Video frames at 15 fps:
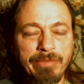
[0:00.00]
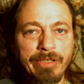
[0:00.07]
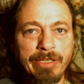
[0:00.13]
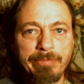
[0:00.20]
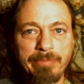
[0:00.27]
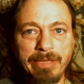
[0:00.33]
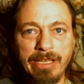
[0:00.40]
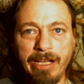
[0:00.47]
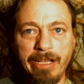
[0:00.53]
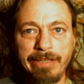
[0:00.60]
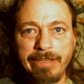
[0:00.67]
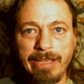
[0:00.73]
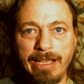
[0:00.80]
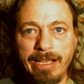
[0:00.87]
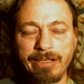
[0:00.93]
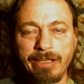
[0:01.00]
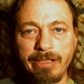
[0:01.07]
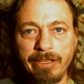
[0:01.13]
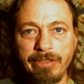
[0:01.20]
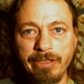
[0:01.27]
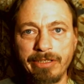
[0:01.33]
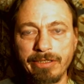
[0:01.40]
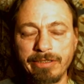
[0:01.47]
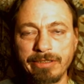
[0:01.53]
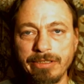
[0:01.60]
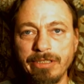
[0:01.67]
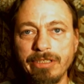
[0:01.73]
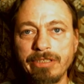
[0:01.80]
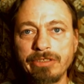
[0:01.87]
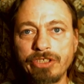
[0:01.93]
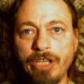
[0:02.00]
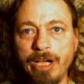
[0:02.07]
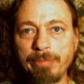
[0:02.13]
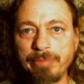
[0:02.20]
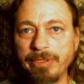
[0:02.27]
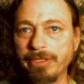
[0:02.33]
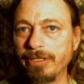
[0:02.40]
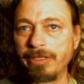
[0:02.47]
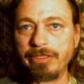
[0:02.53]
creek behind the shop here.